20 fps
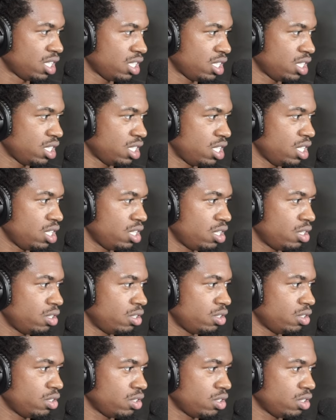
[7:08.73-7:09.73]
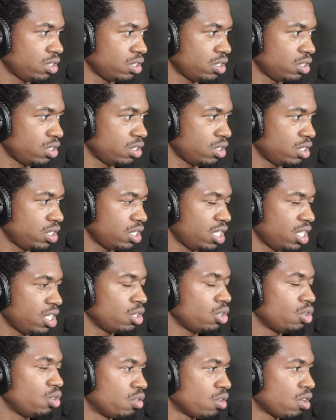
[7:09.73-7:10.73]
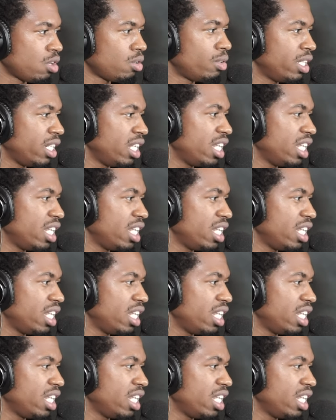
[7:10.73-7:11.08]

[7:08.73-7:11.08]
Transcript: still growing